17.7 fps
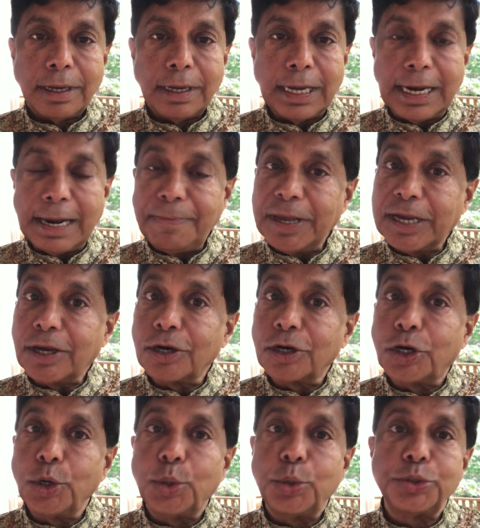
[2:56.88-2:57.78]
And let me
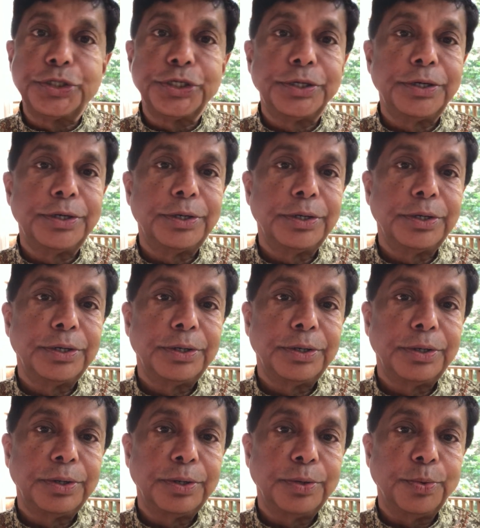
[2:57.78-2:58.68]
conclude
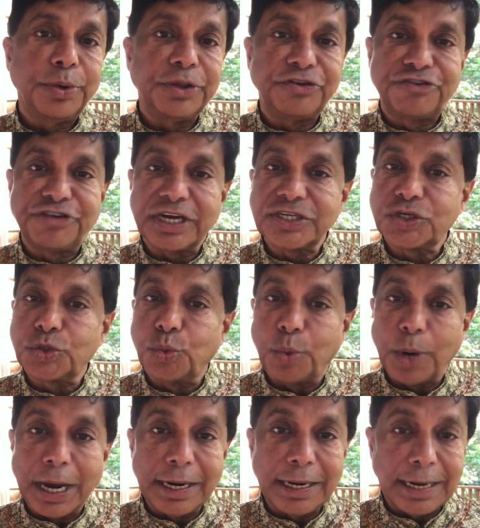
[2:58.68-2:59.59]
with just
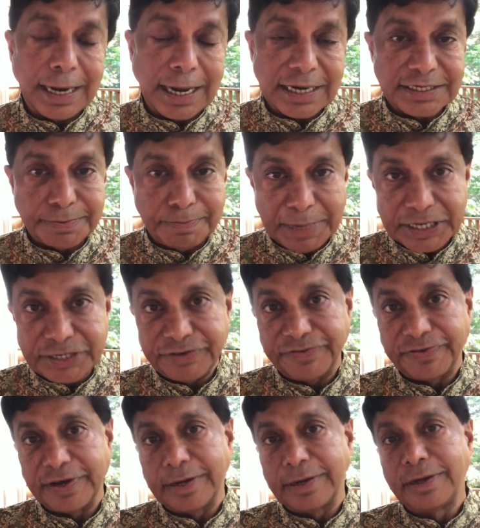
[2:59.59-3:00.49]
one last
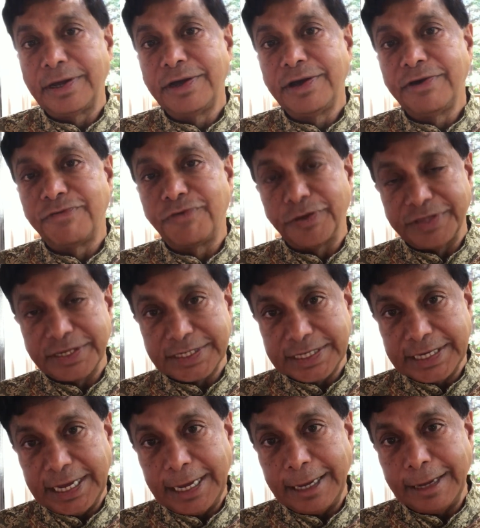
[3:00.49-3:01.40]
metaphor for this
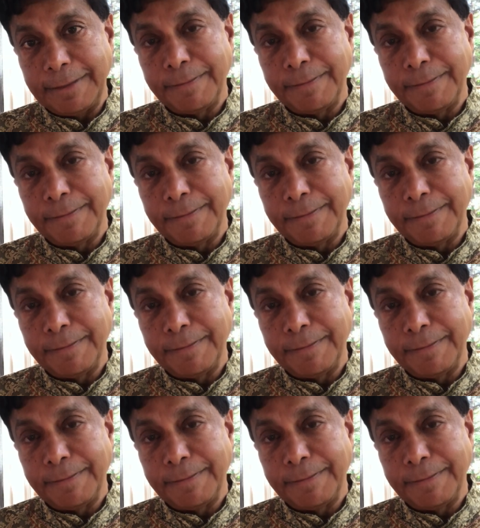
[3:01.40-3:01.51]
day.